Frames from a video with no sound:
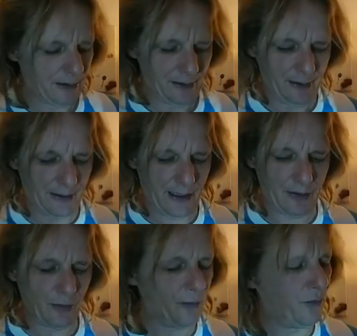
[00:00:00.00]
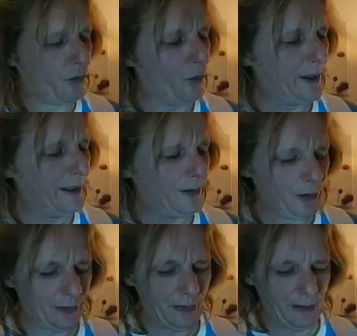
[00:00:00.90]
to an actual photo of
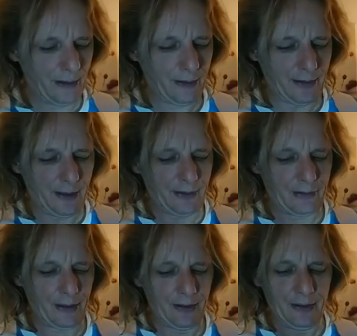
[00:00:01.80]
Ozzy rather than this